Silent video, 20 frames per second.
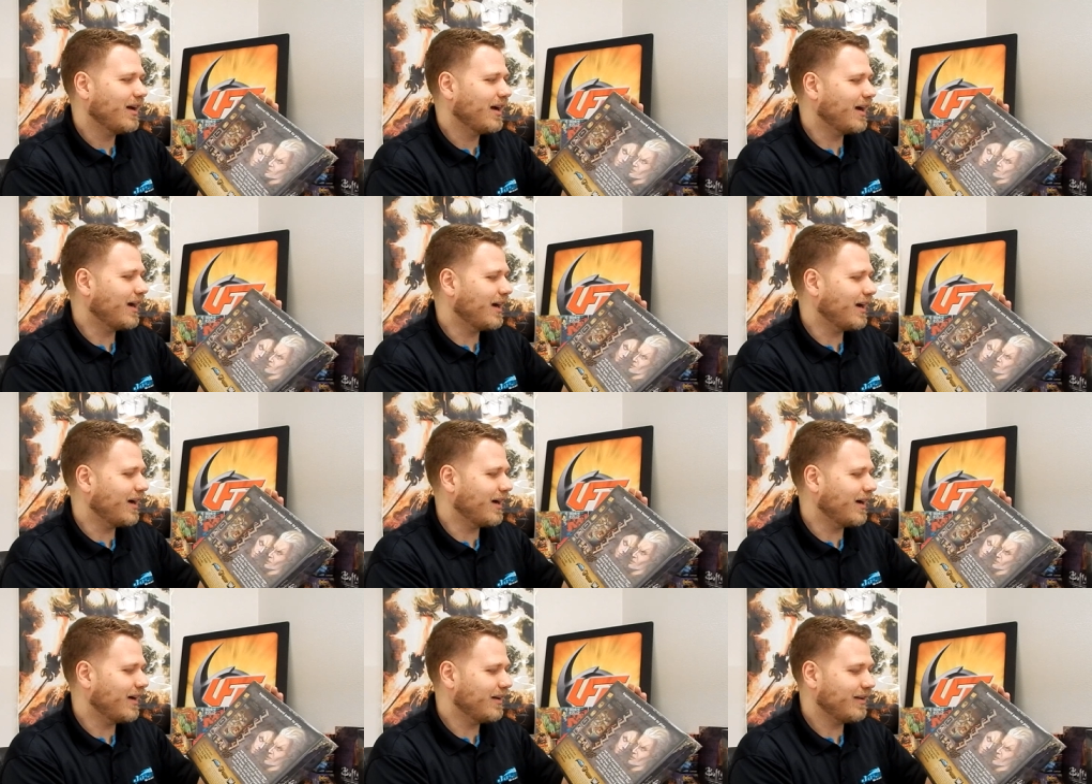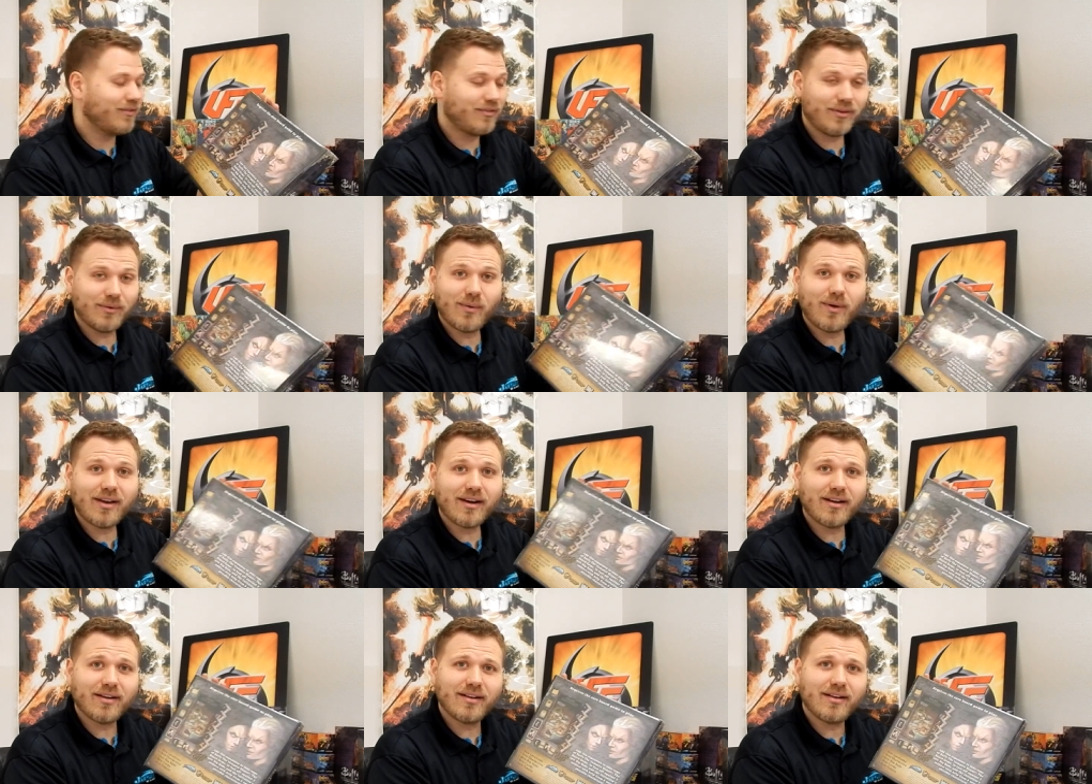uh, if you
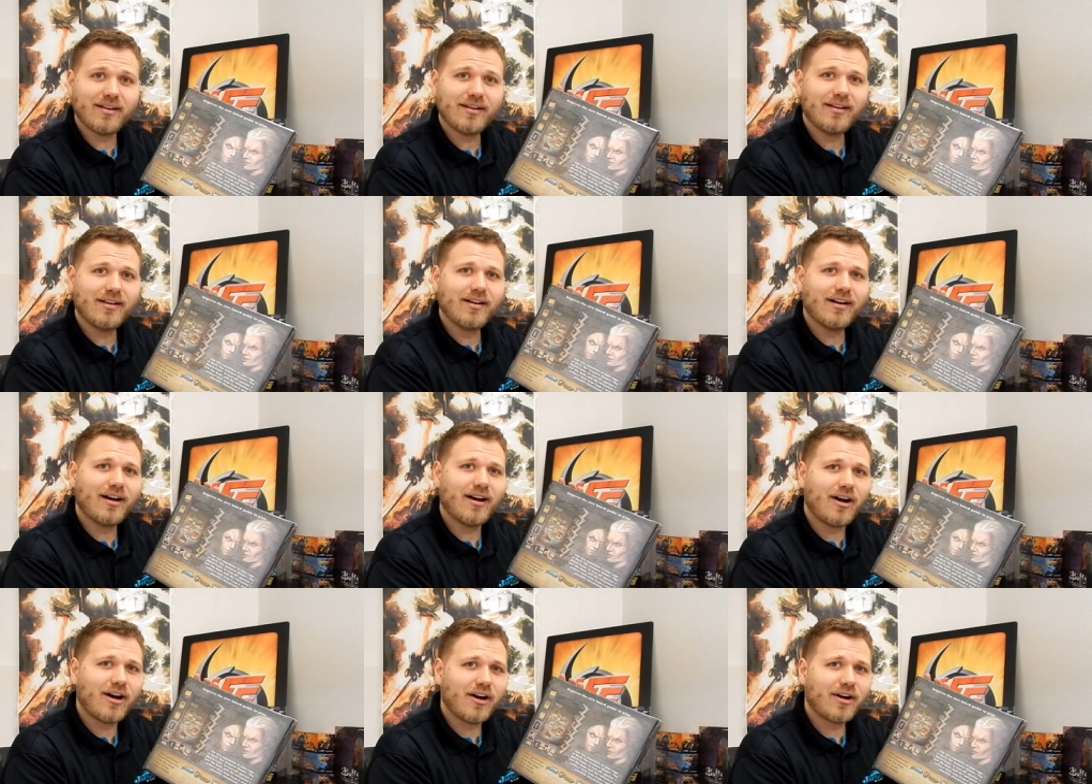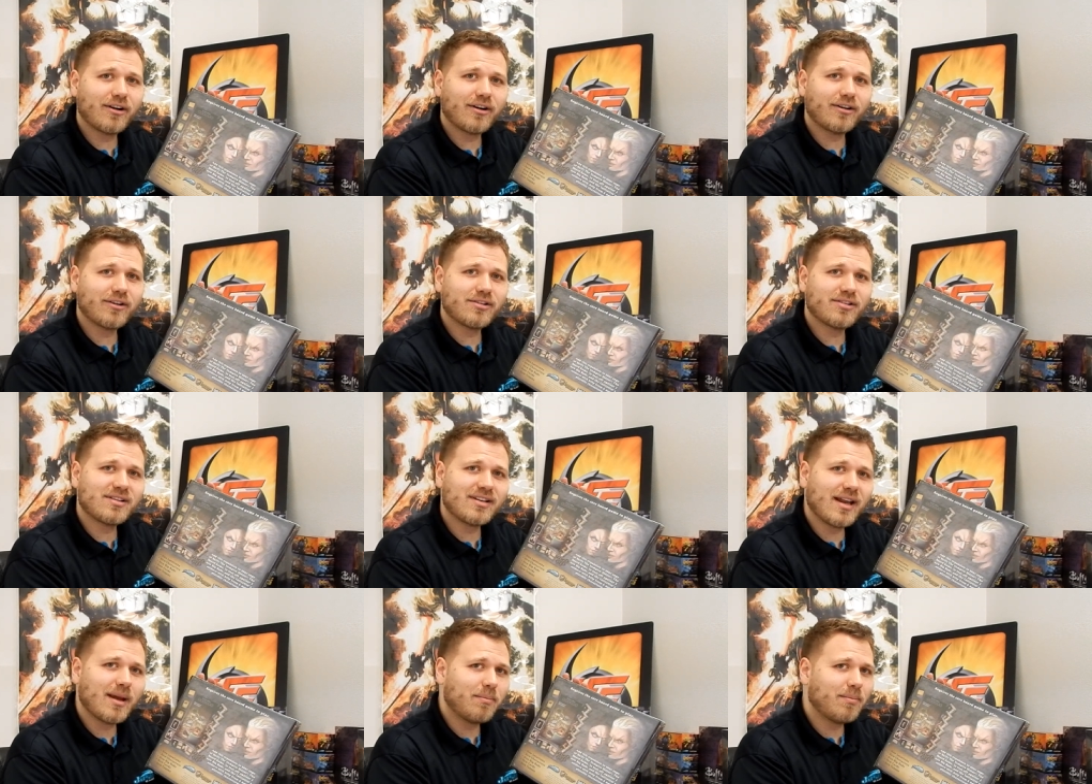want a, a harder
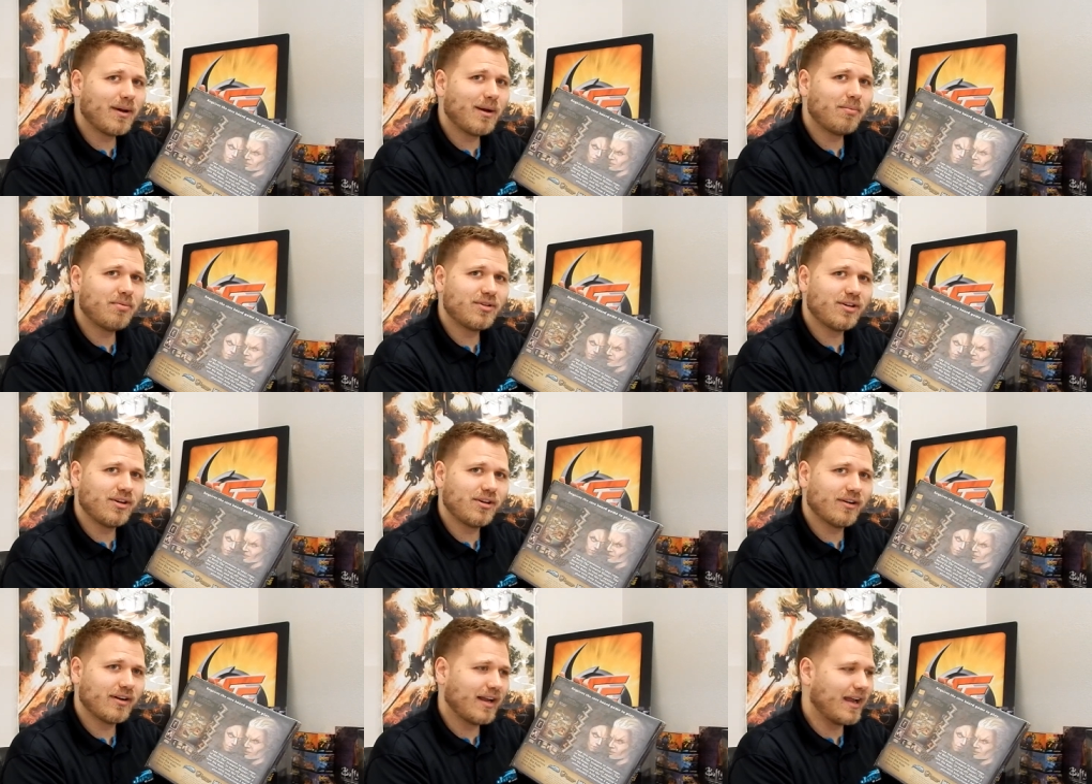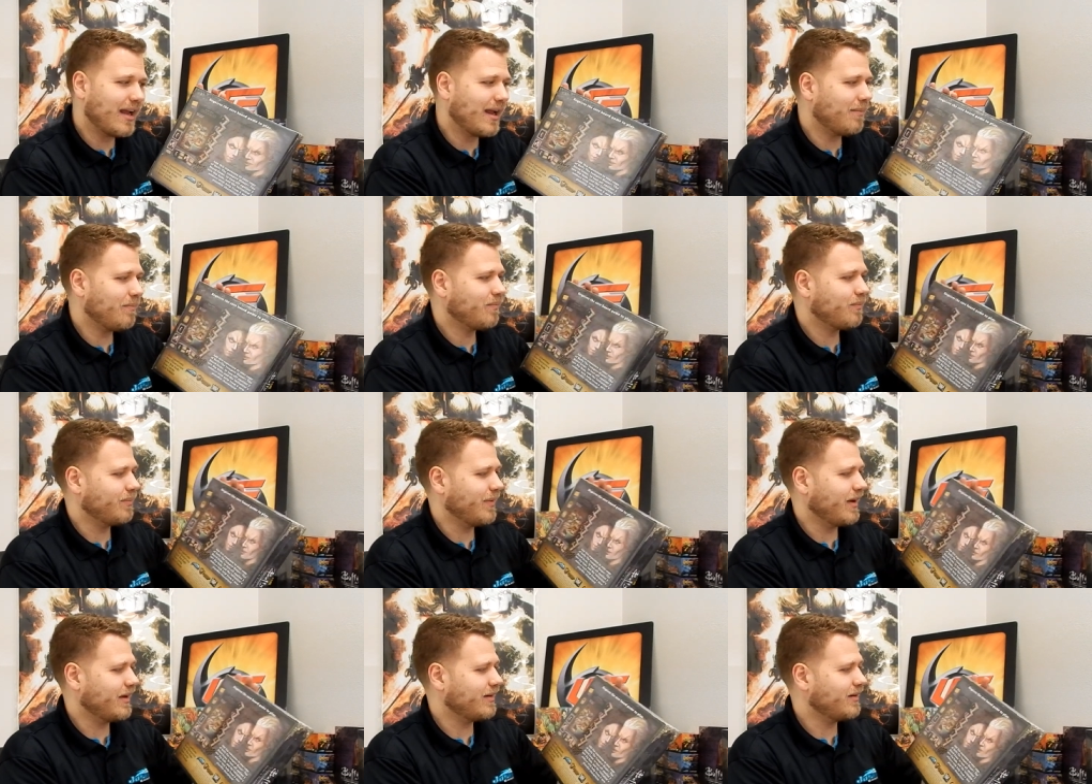step up to your
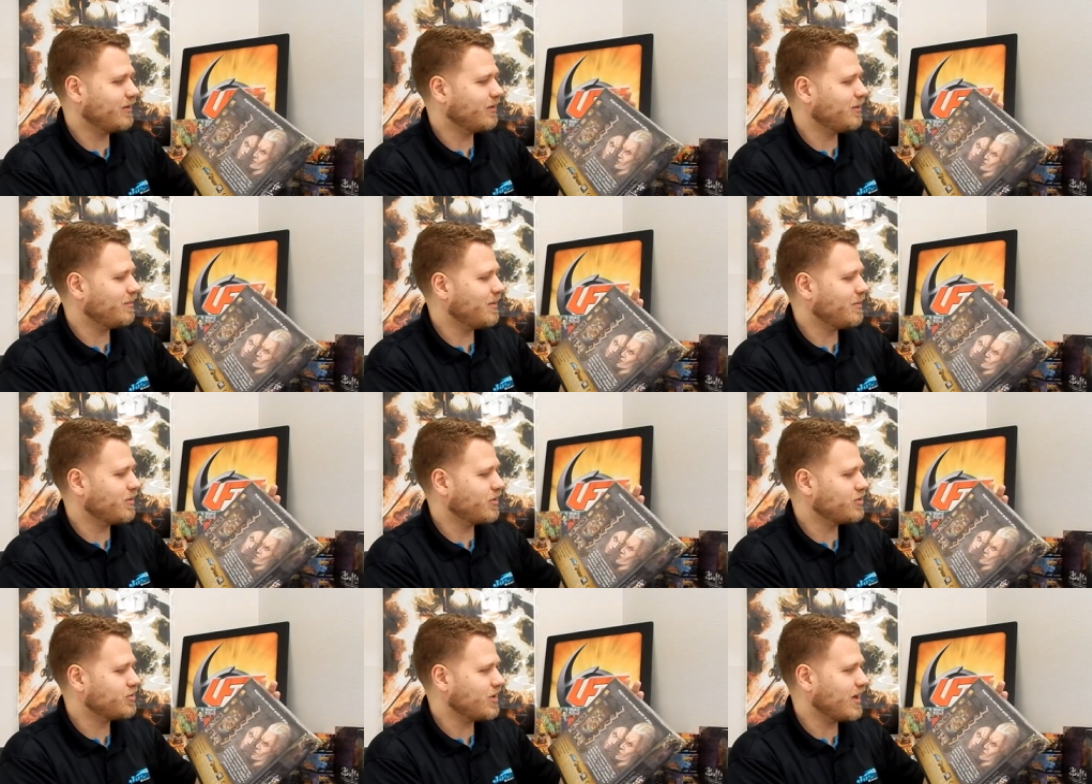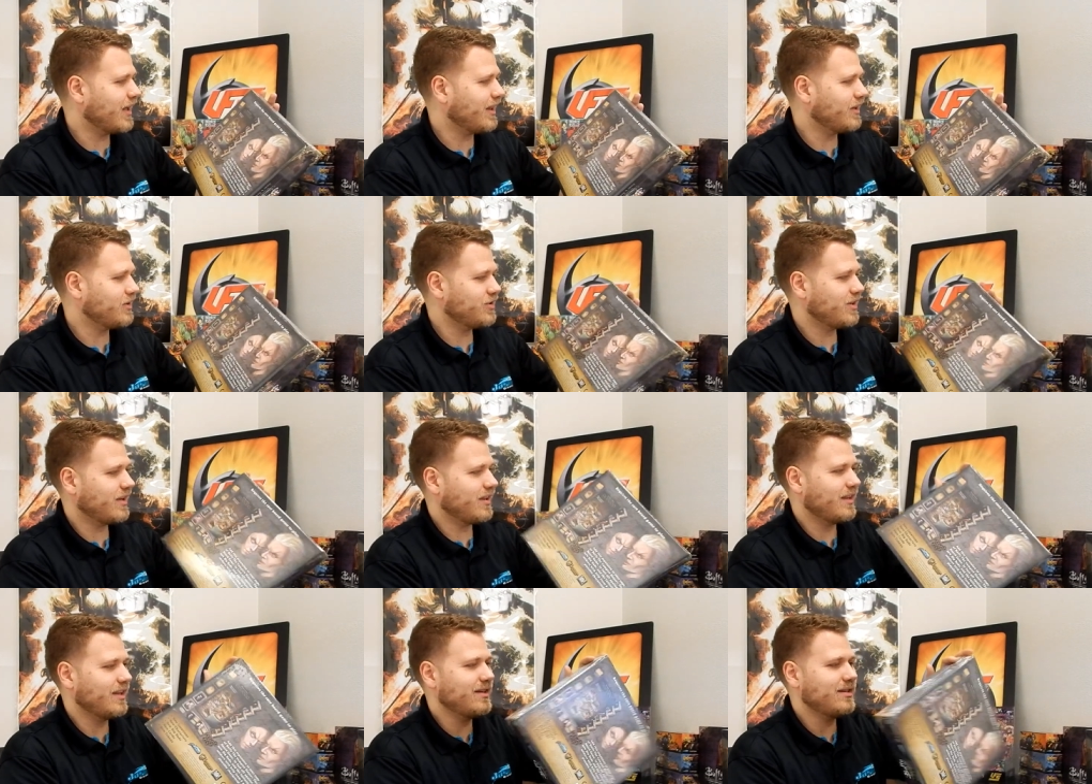game, make it a little bit more
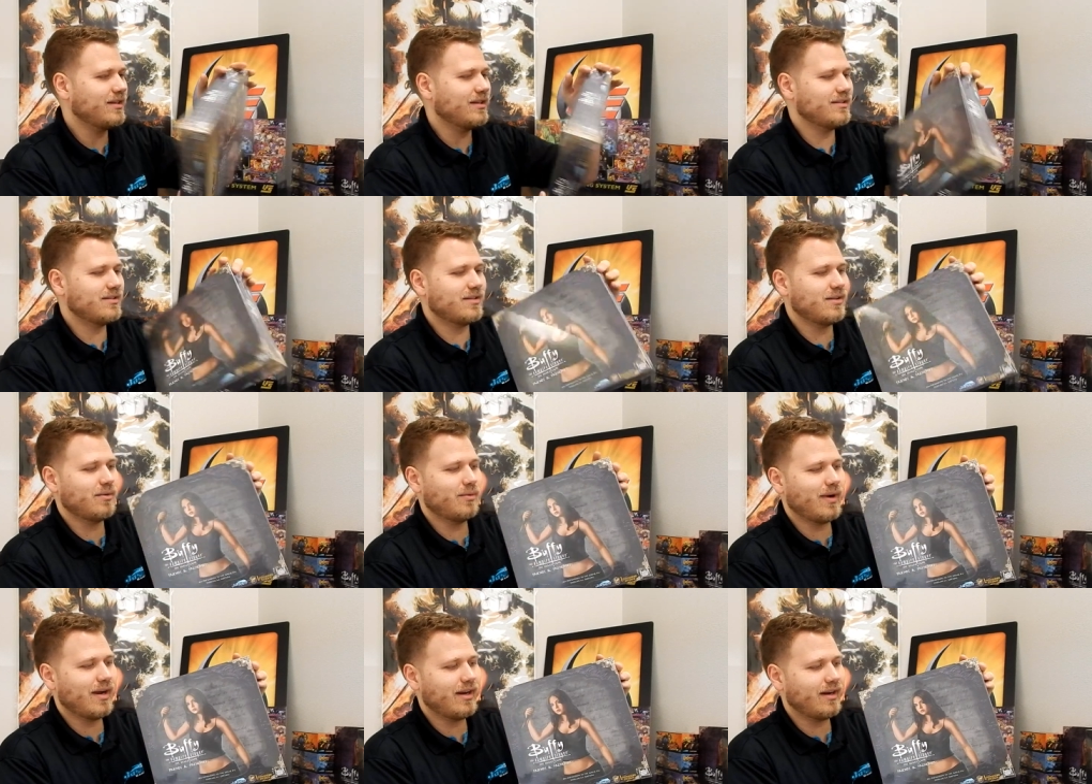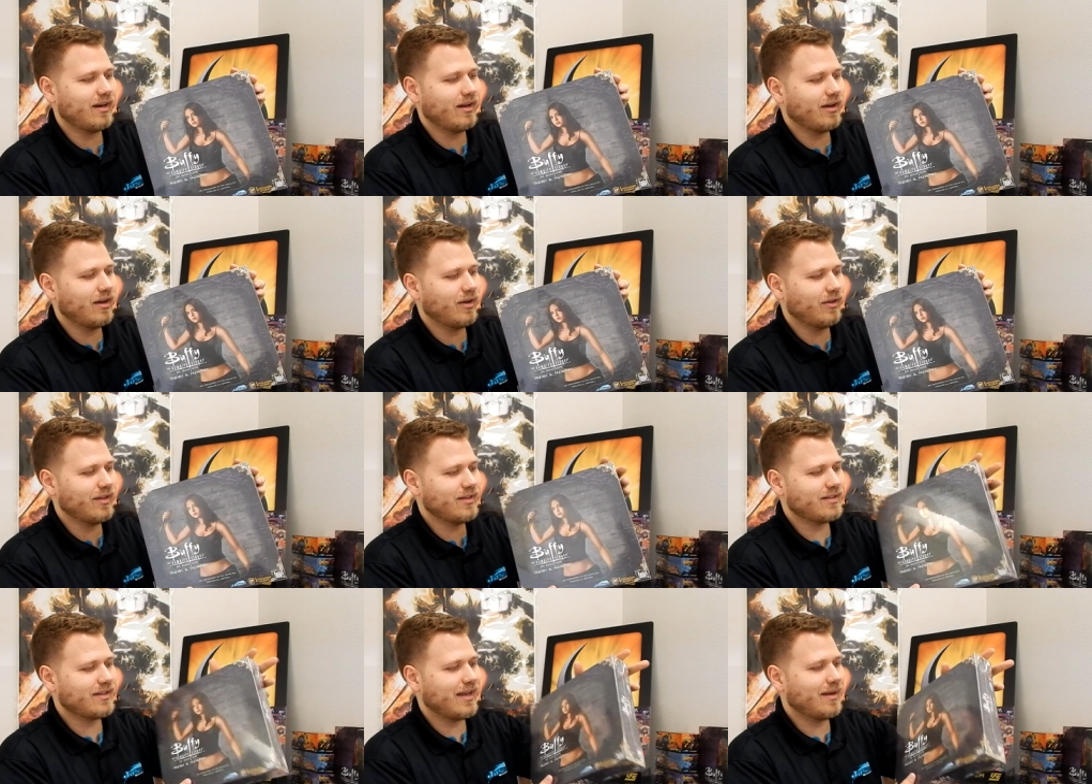challenging, this is the way to
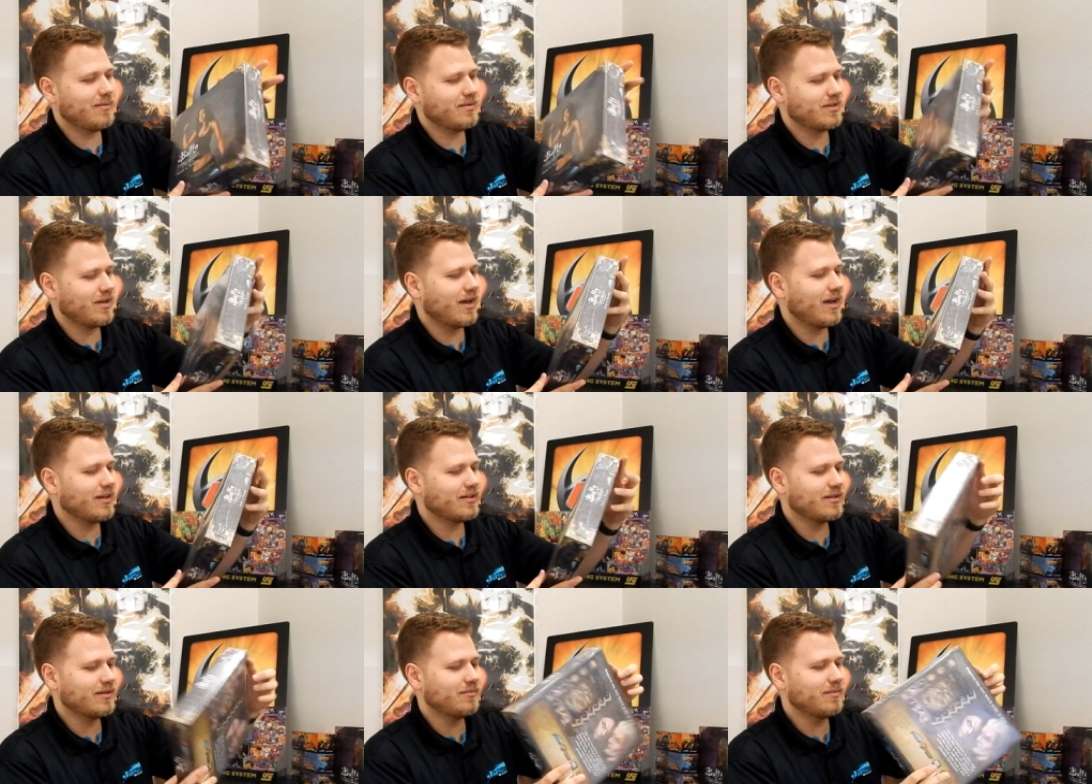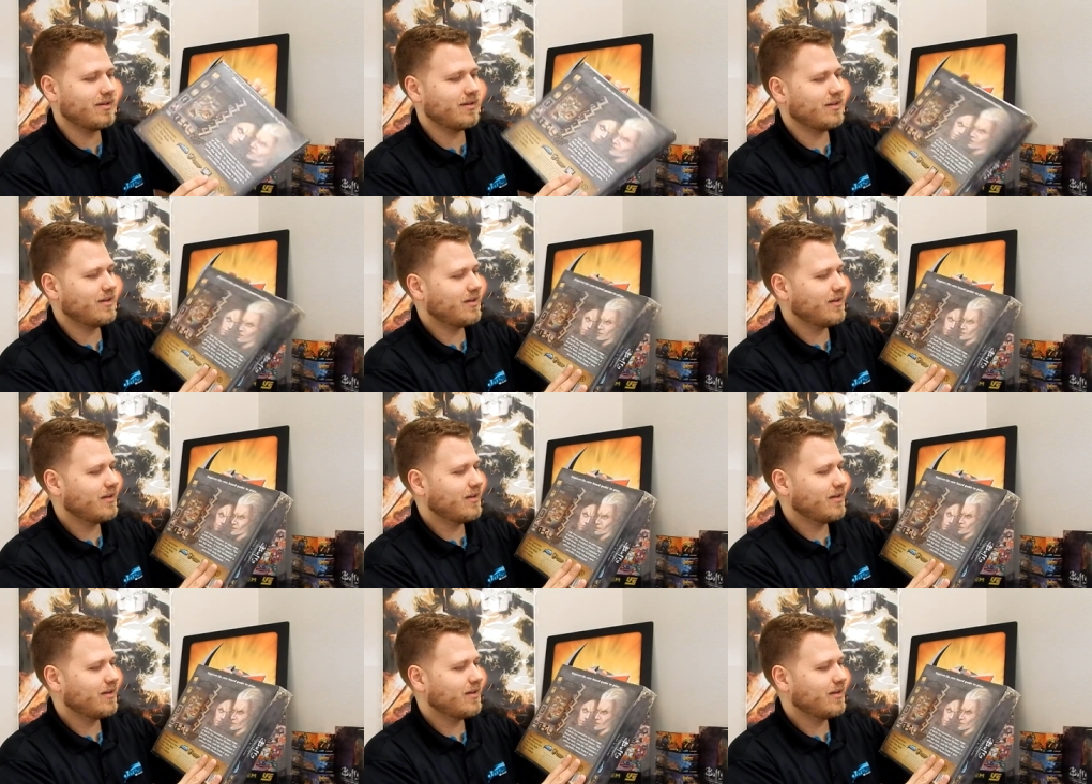go. This game is awesome.